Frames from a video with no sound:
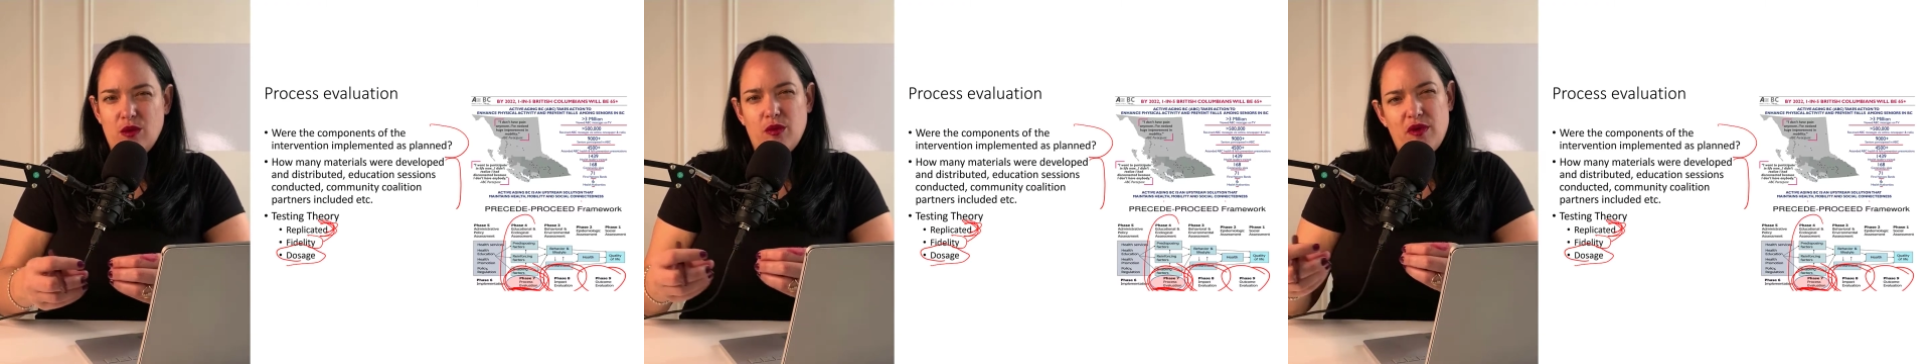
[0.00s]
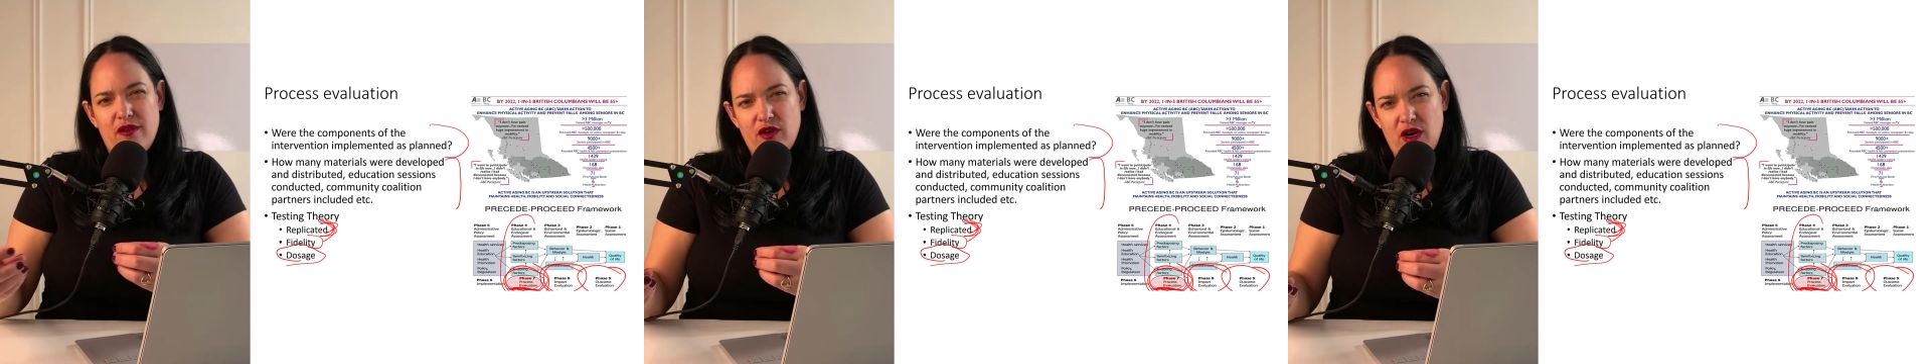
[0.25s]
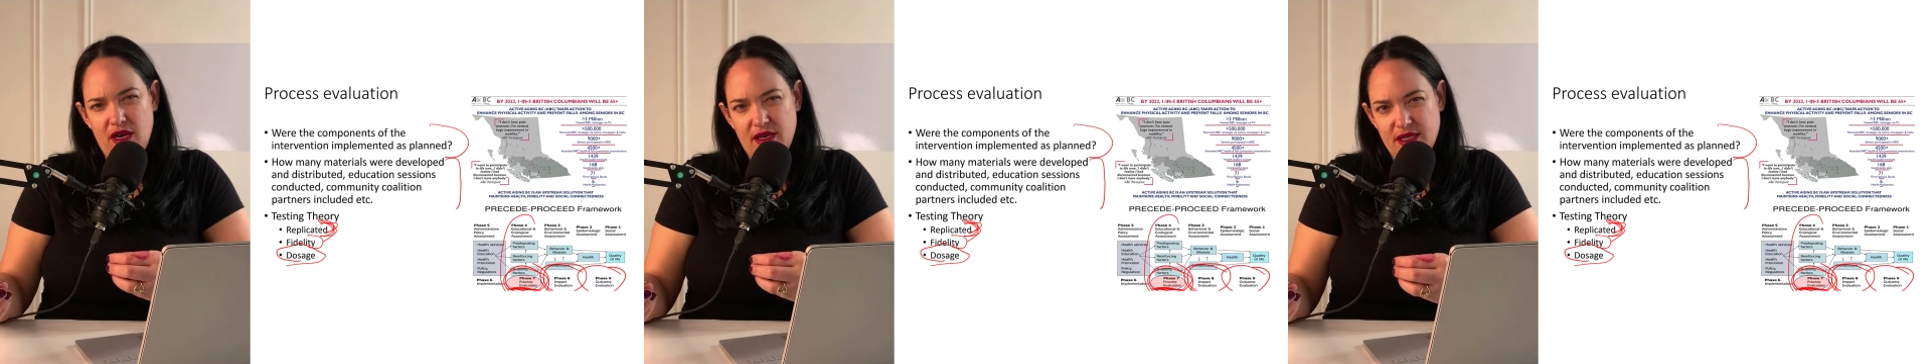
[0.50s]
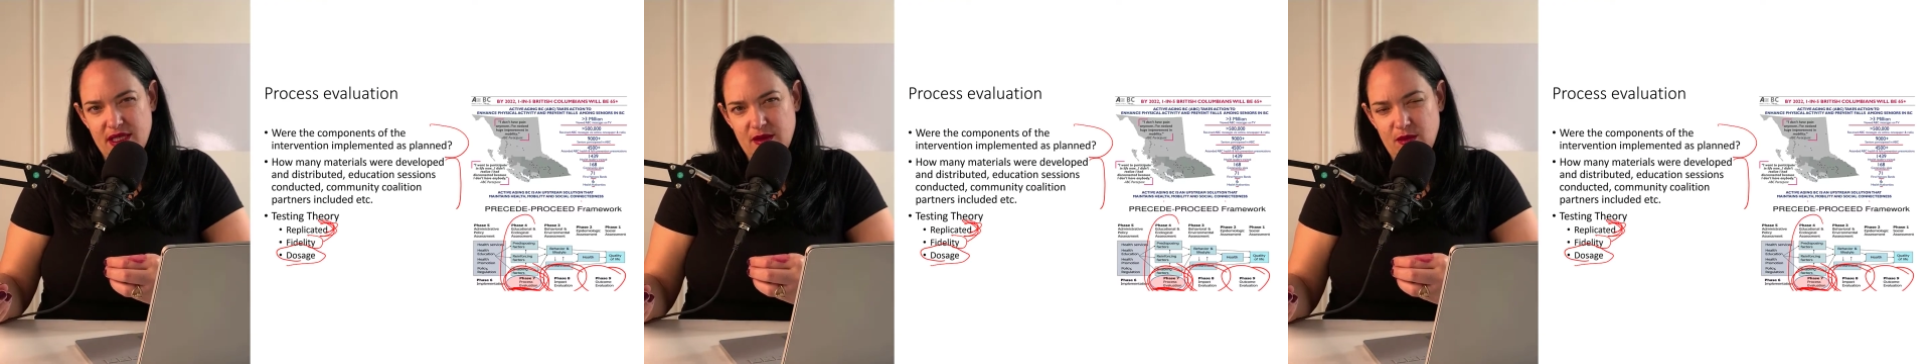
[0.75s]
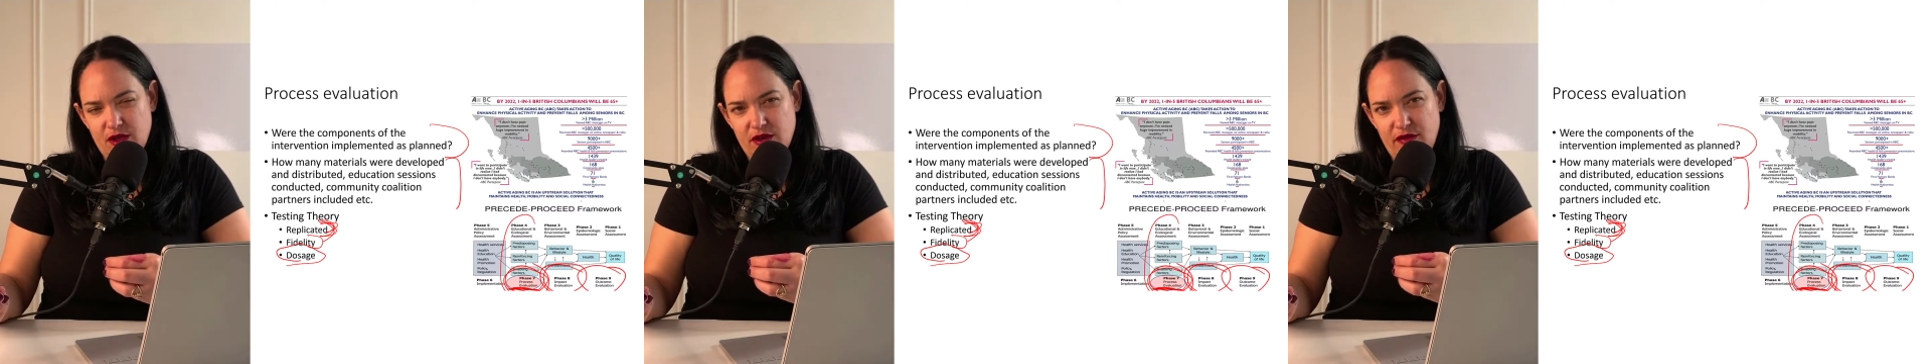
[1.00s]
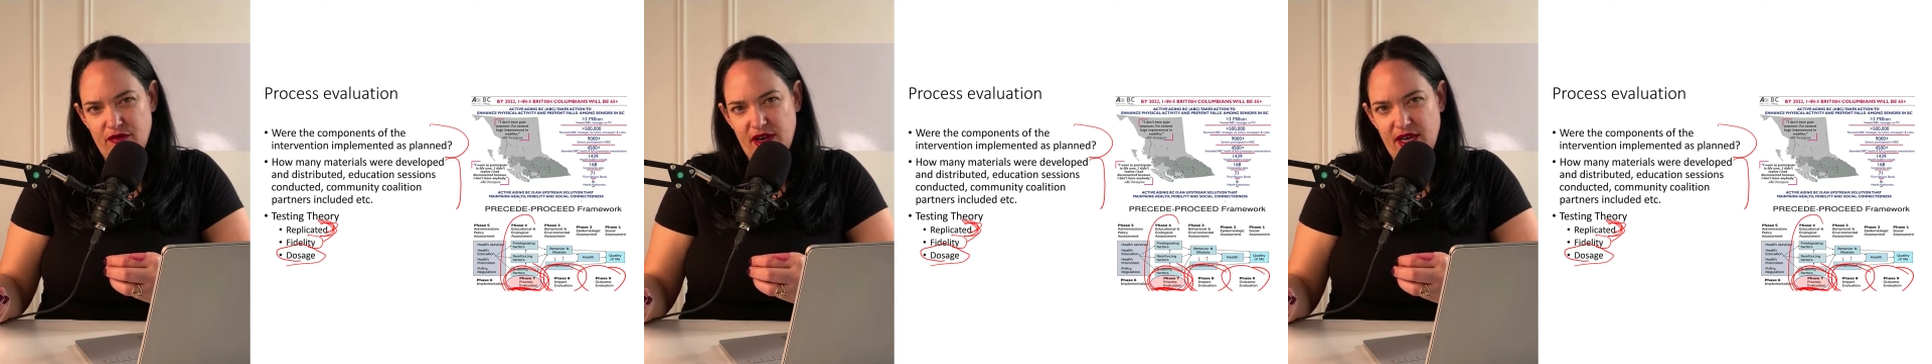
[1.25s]
would we have gotten a similar
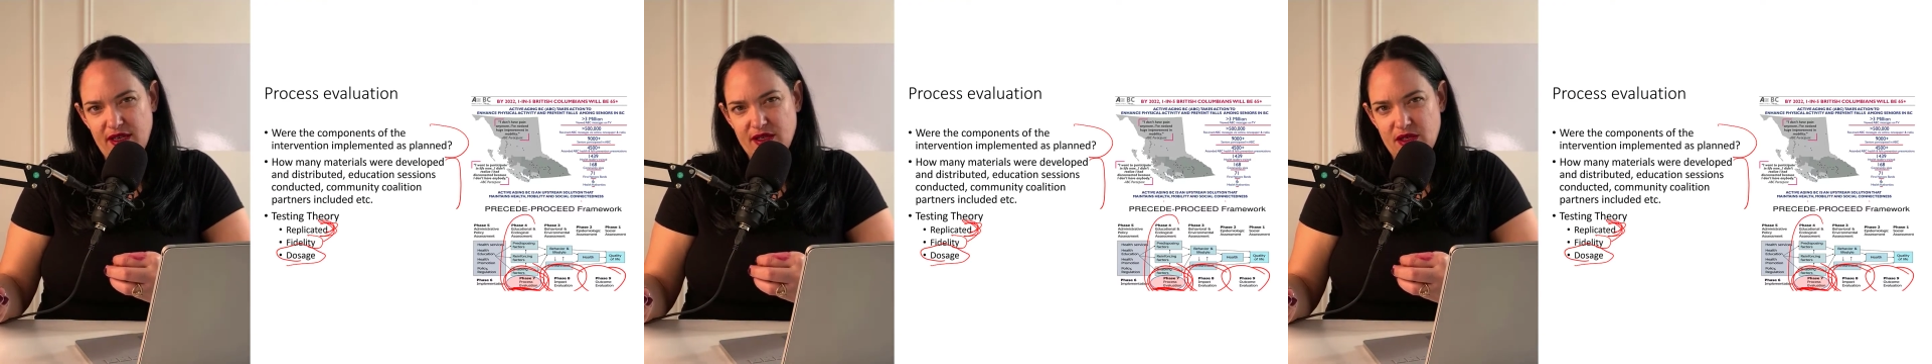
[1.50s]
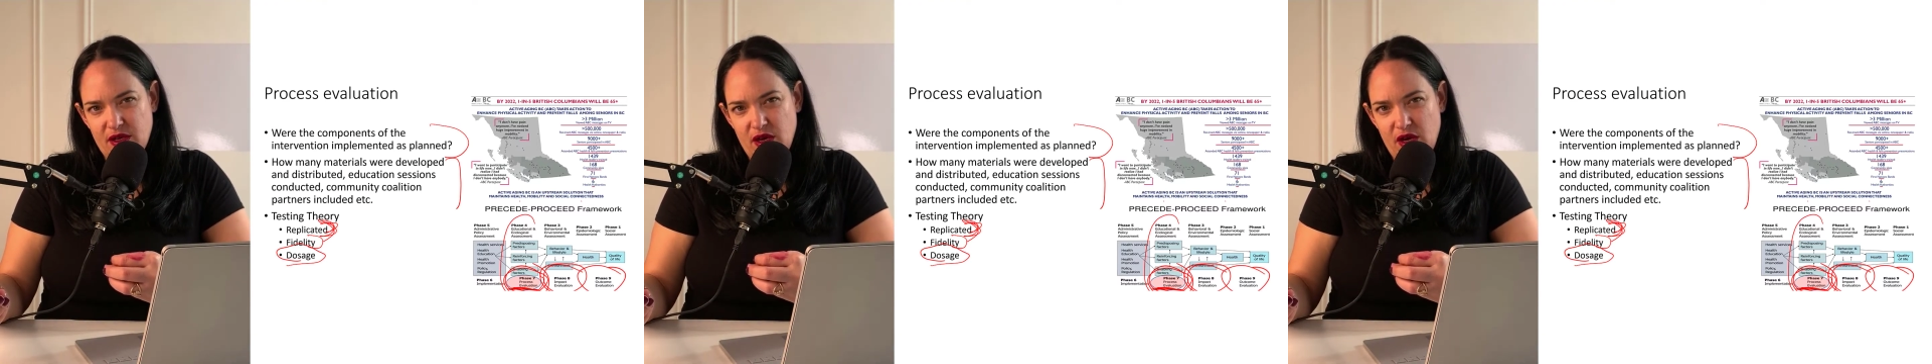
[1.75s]
effect?